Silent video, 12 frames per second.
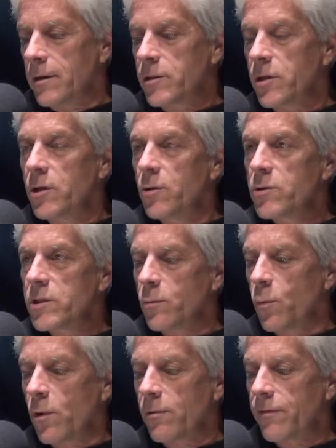to use
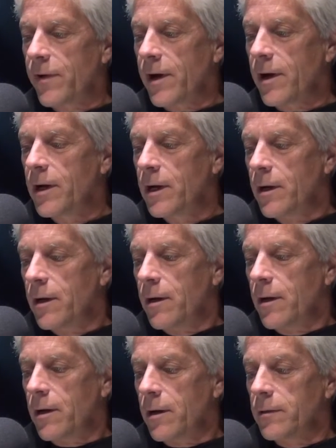in warfare.
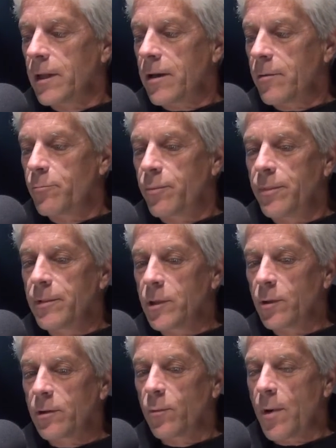A lot of
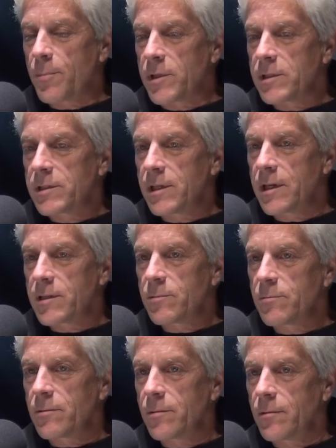nuclear weapon states
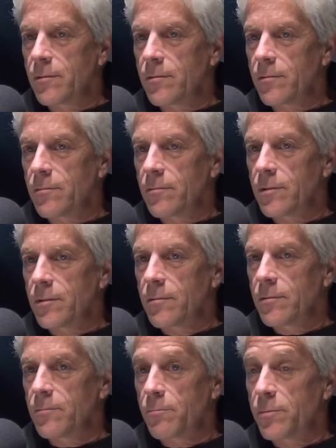
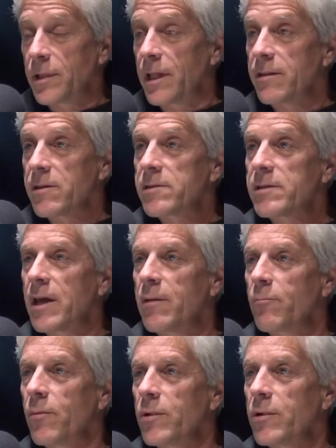play this
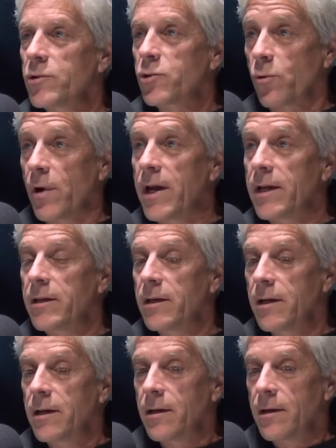same charade.
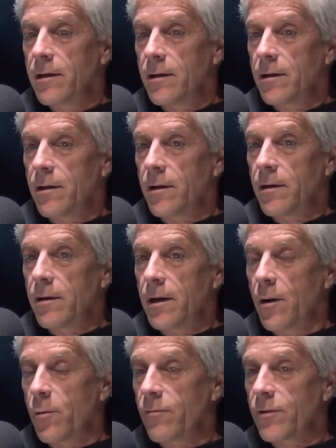
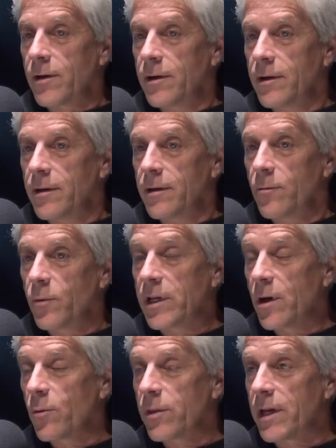However, we
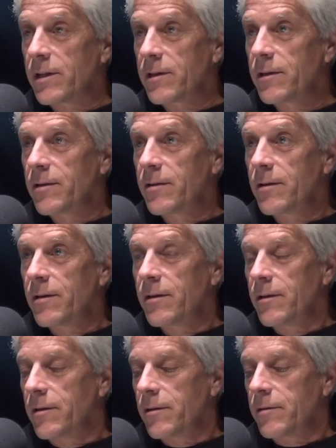know that
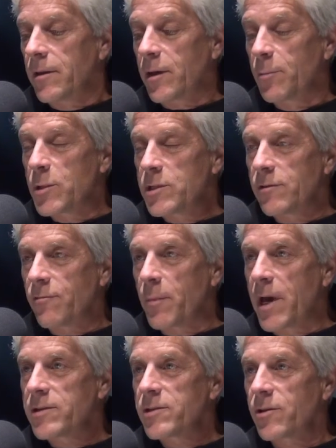the commission of
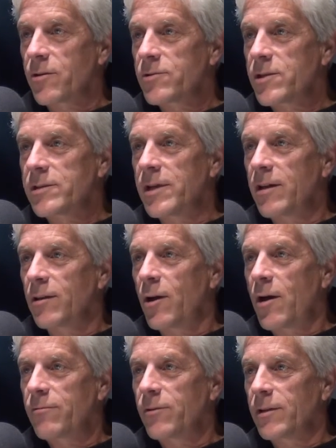massacres is not
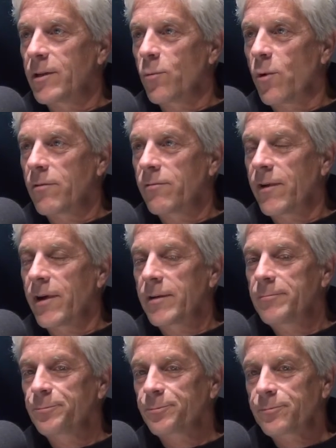lawful in warfare